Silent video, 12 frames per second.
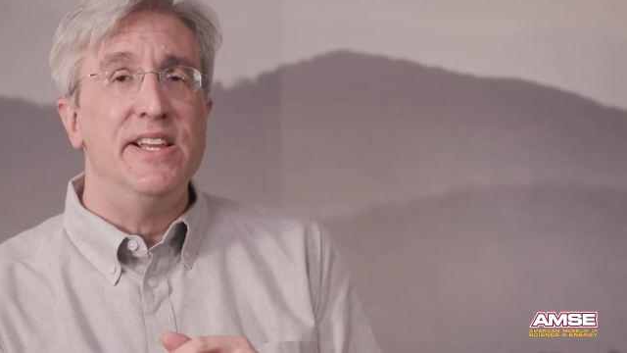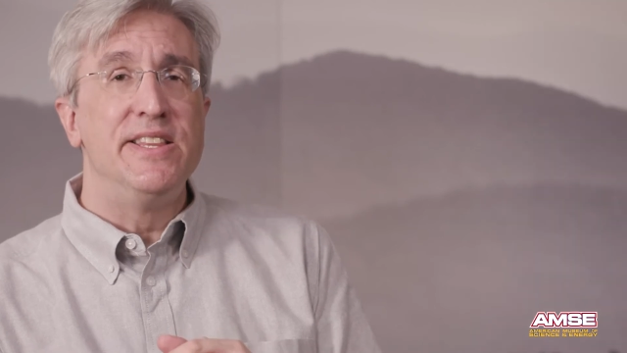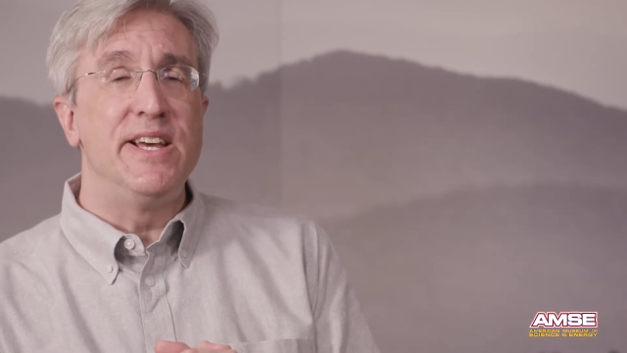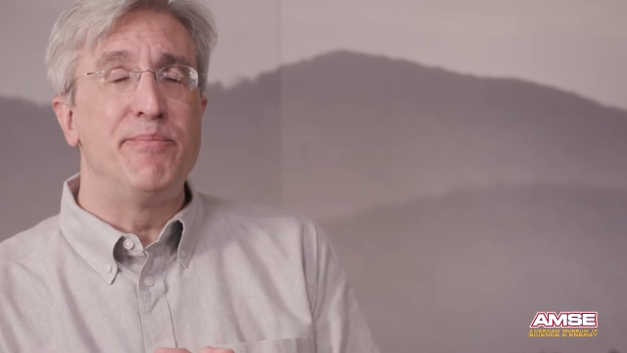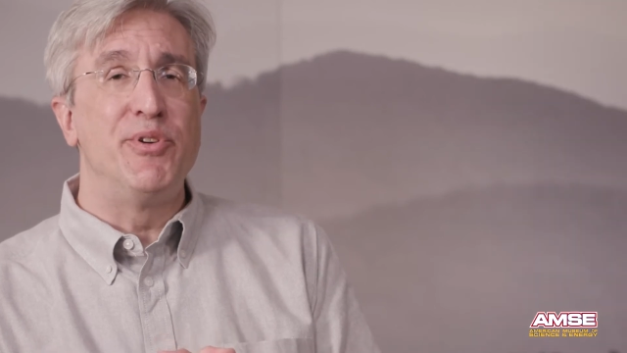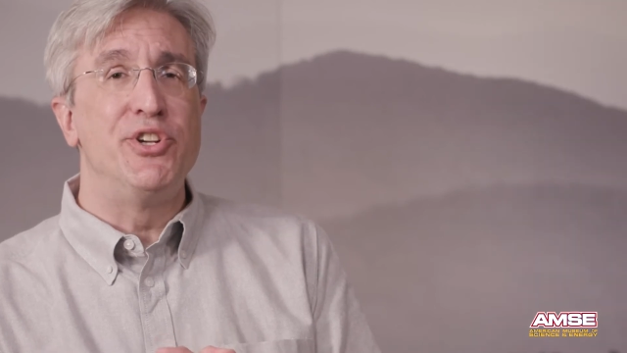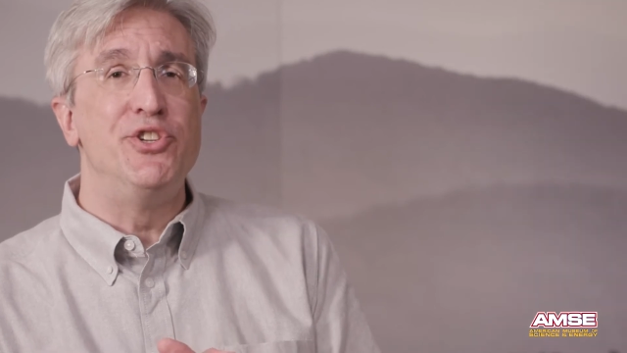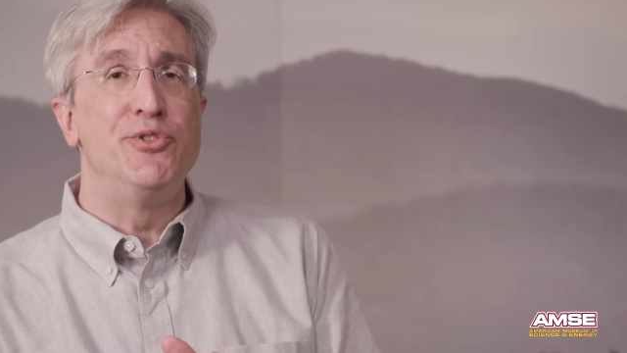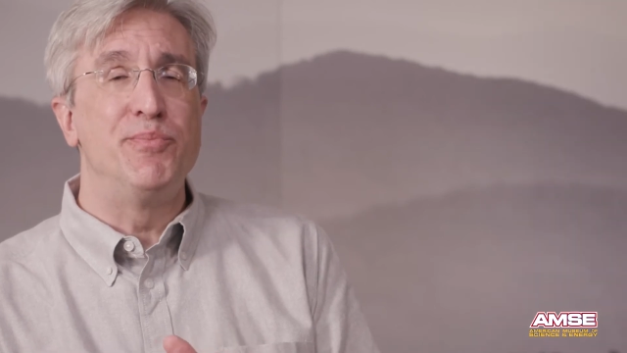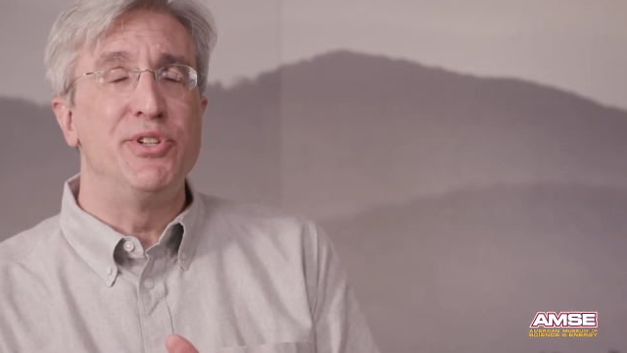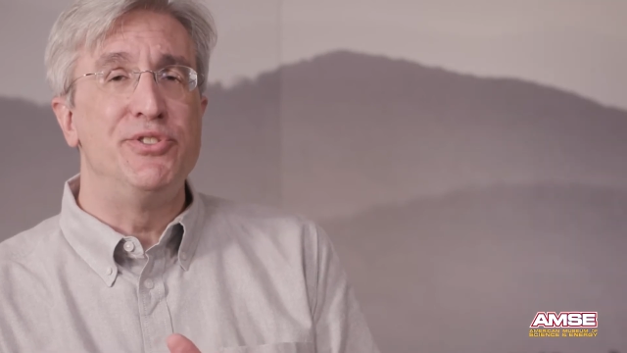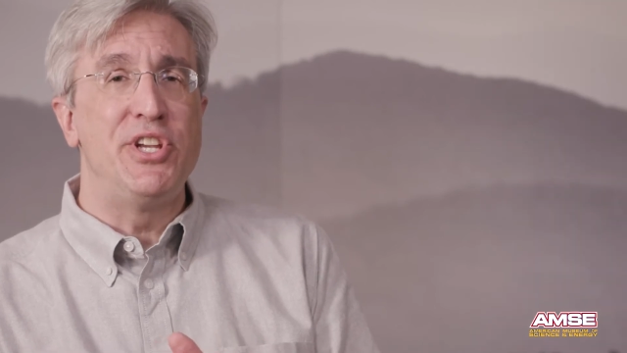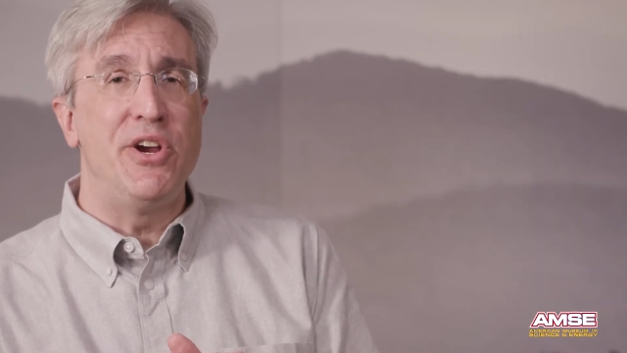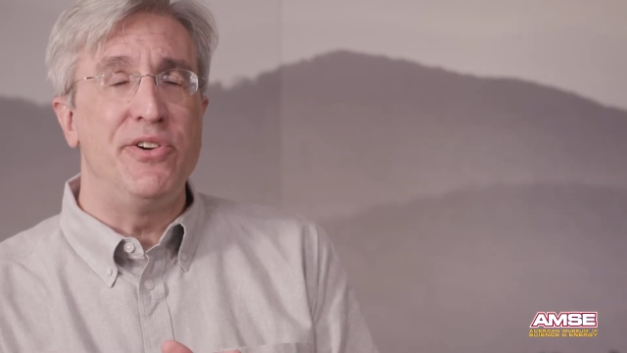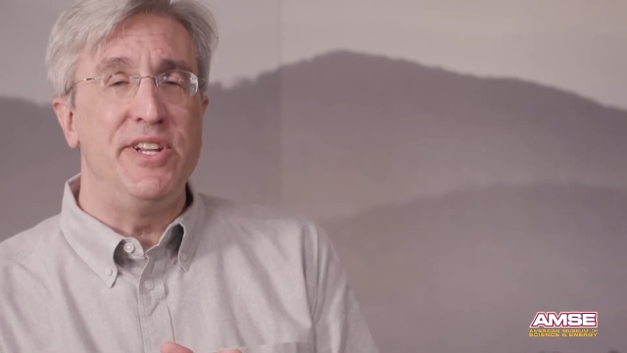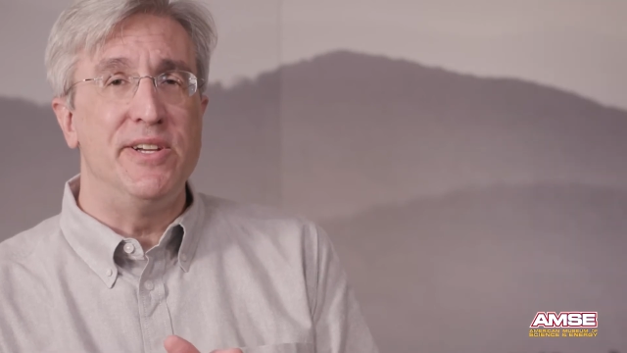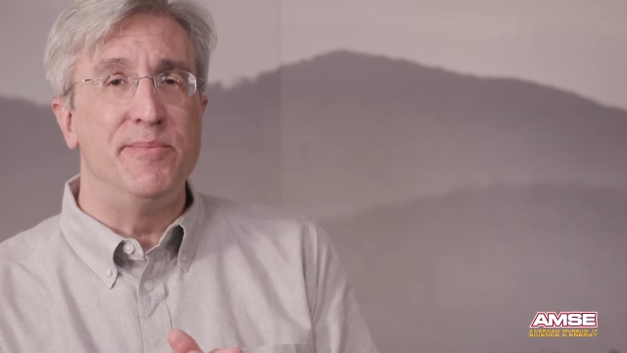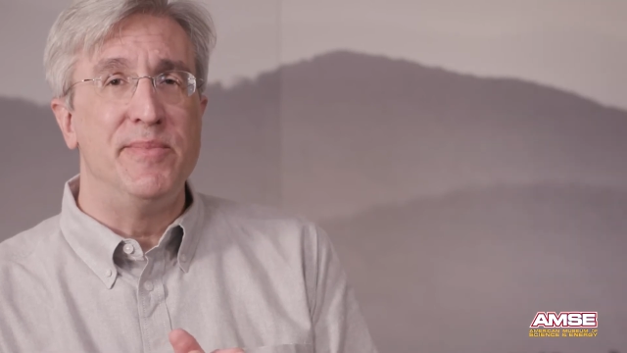that produce
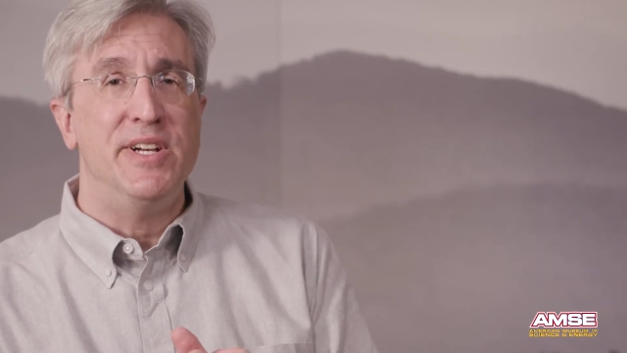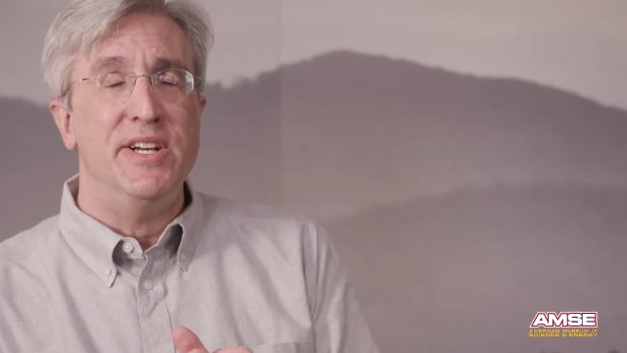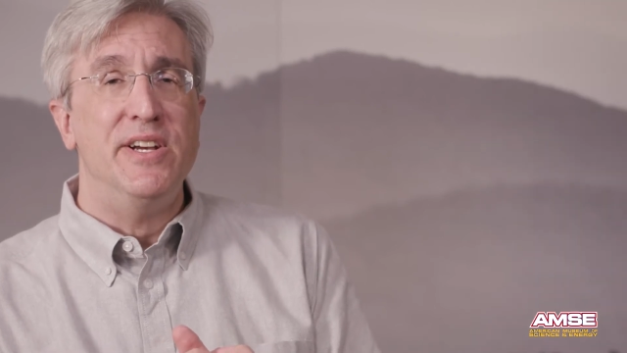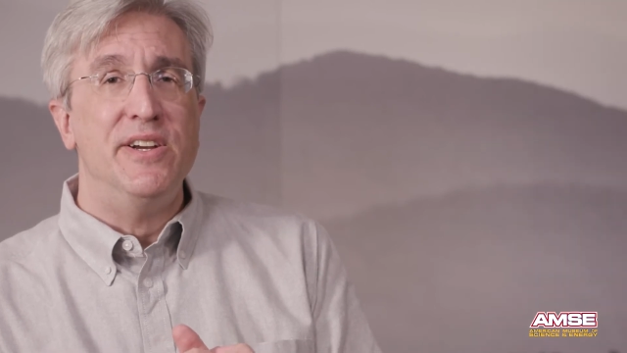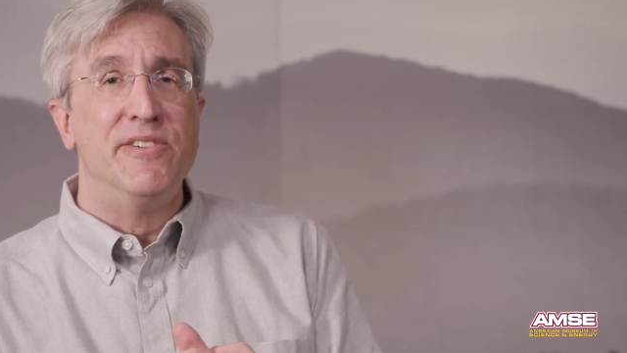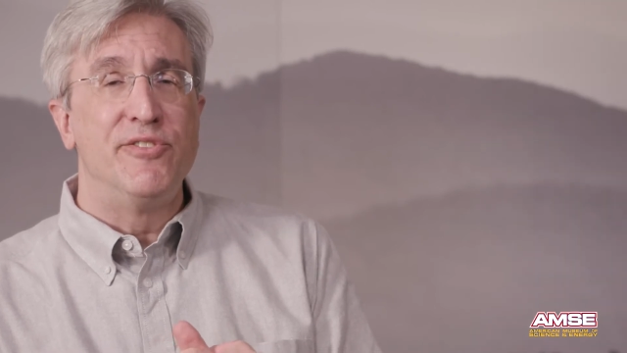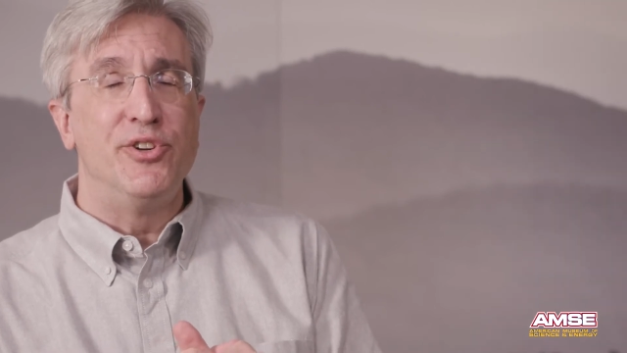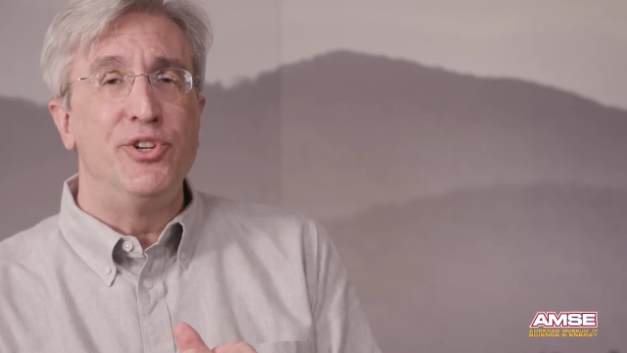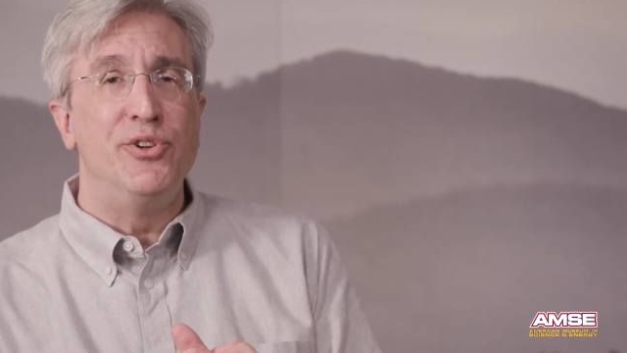plutonium for a